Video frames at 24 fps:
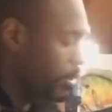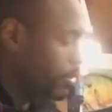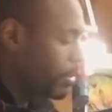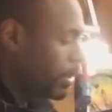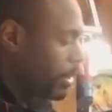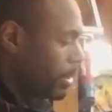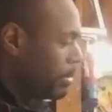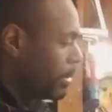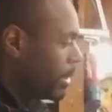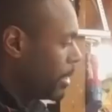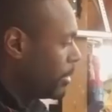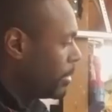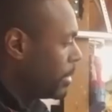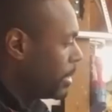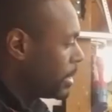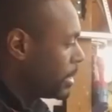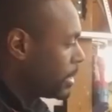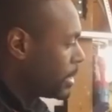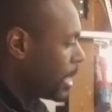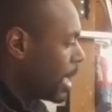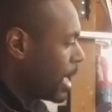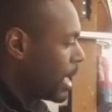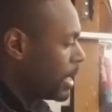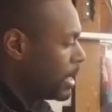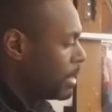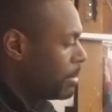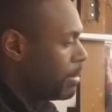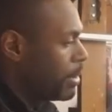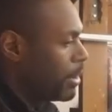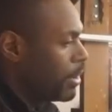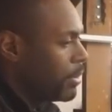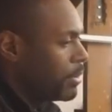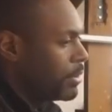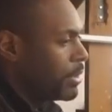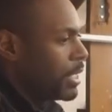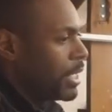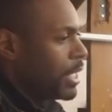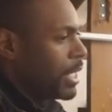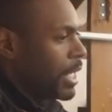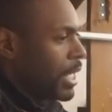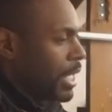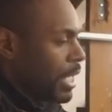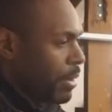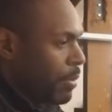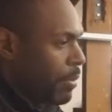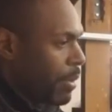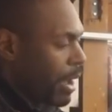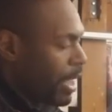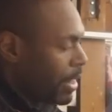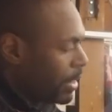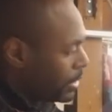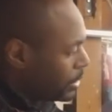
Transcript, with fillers: You wanna be on this side of the boat. And while